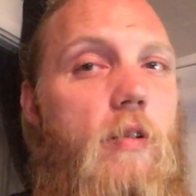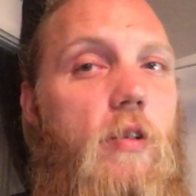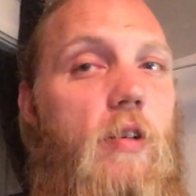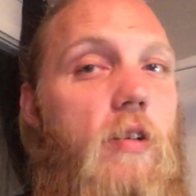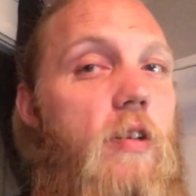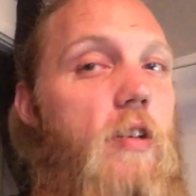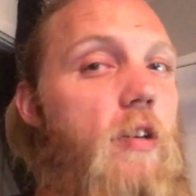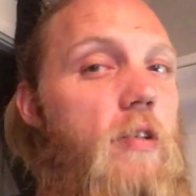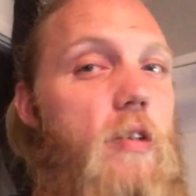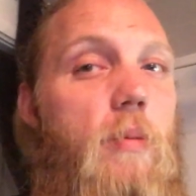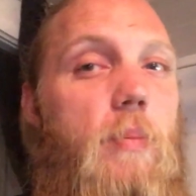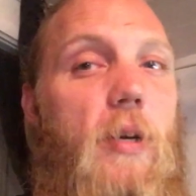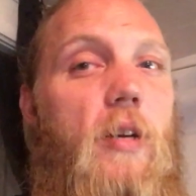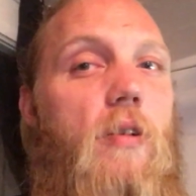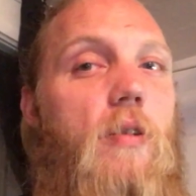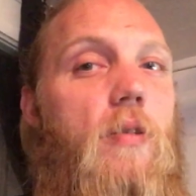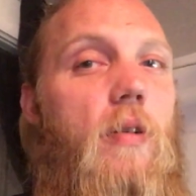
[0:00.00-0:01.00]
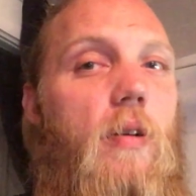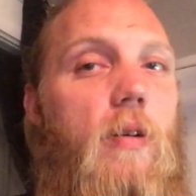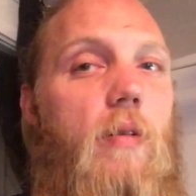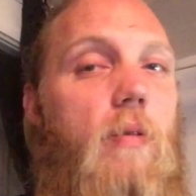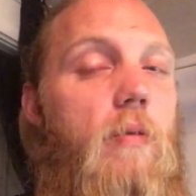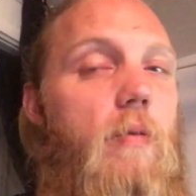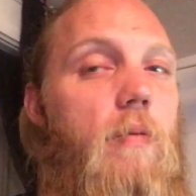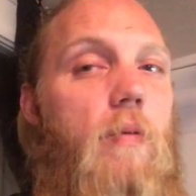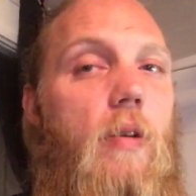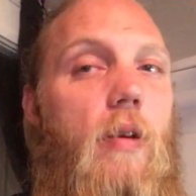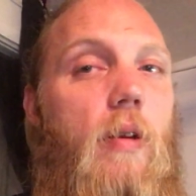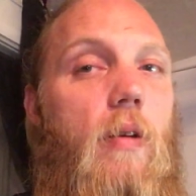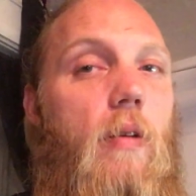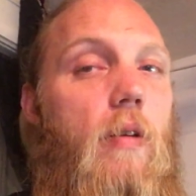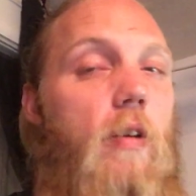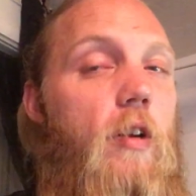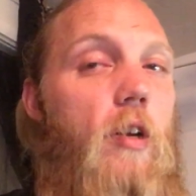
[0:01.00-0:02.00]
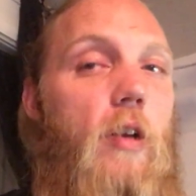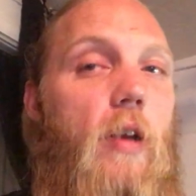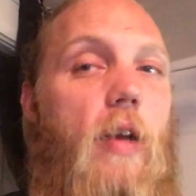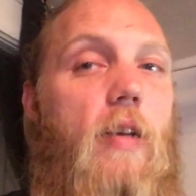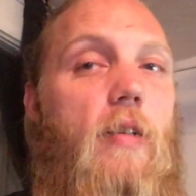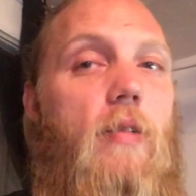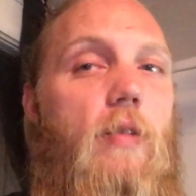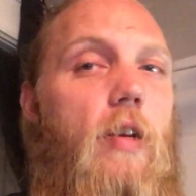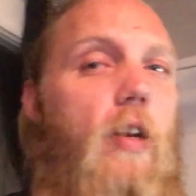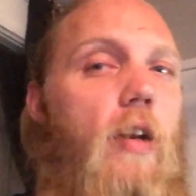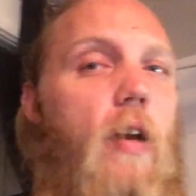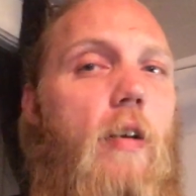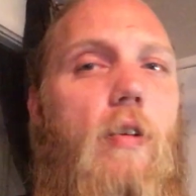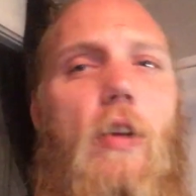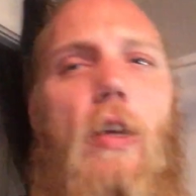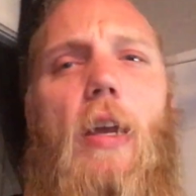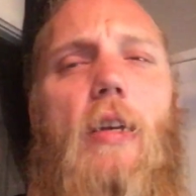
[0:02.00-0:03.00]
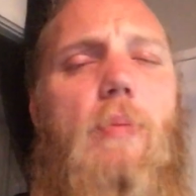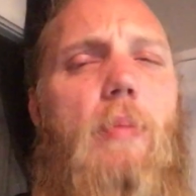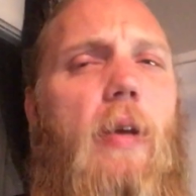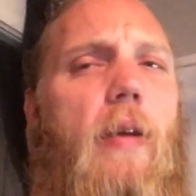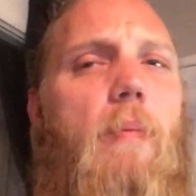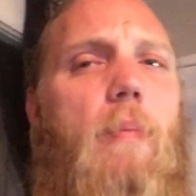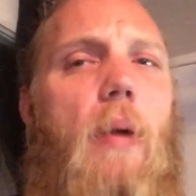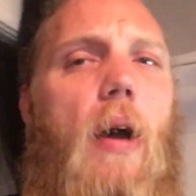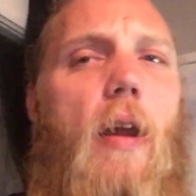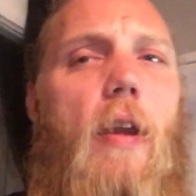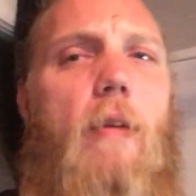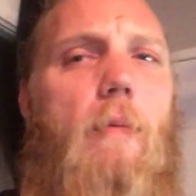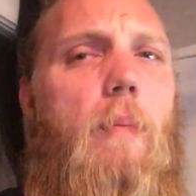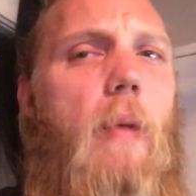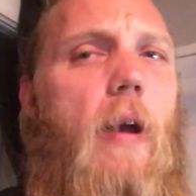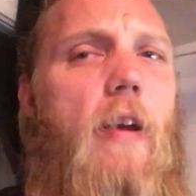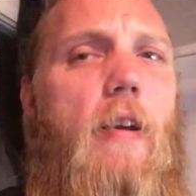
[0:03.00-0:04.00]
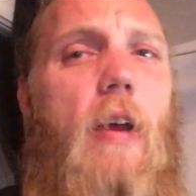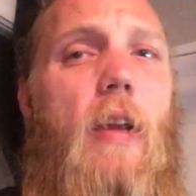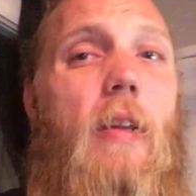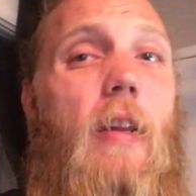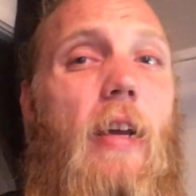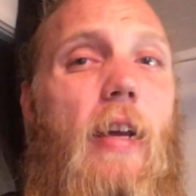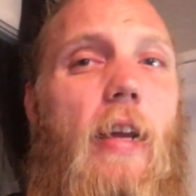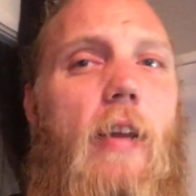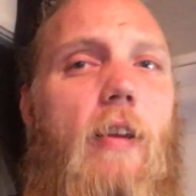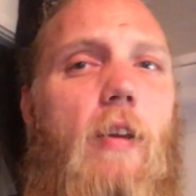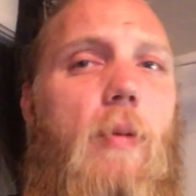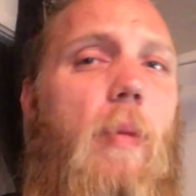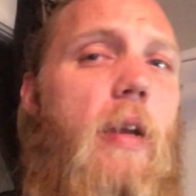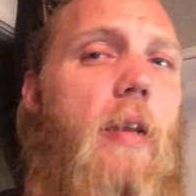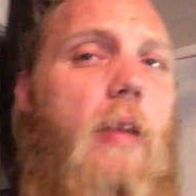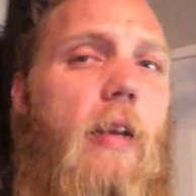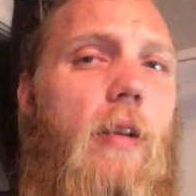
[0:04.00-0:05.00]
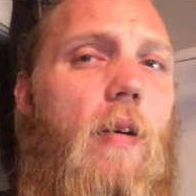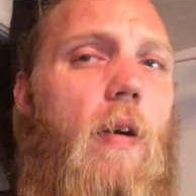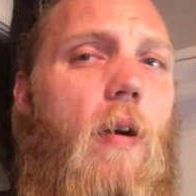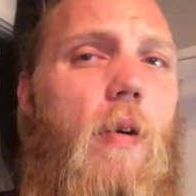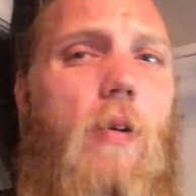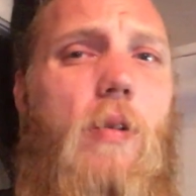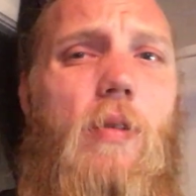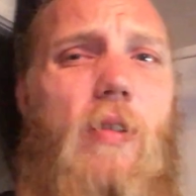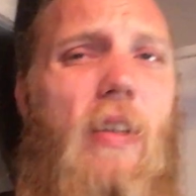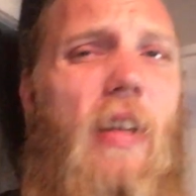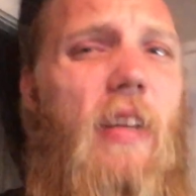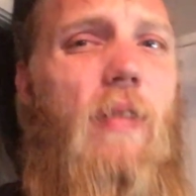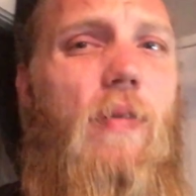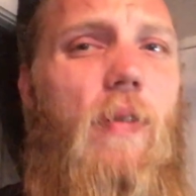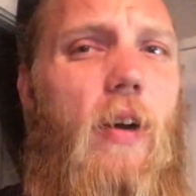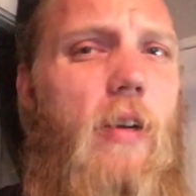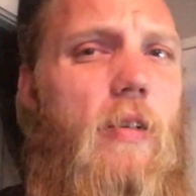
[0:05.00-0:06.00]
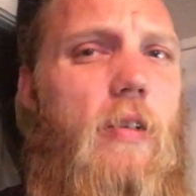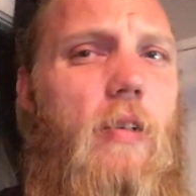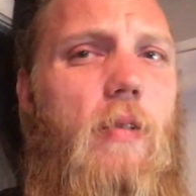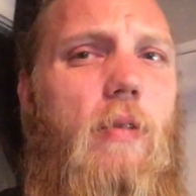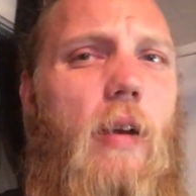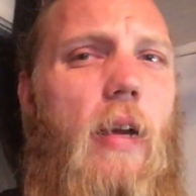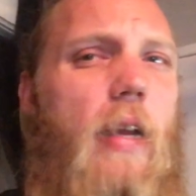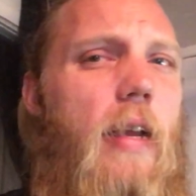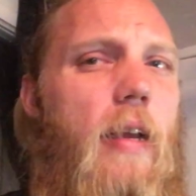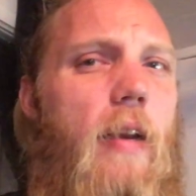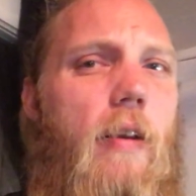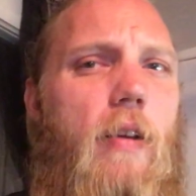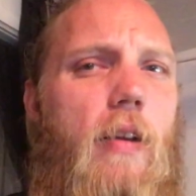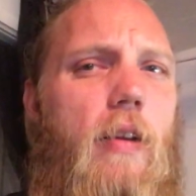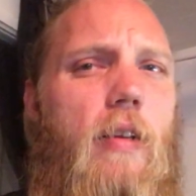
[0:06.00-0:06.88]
Just use the Beard Struggle. You guys may have bought it and might not like it. You might like their articles, and that's fine too. I get it.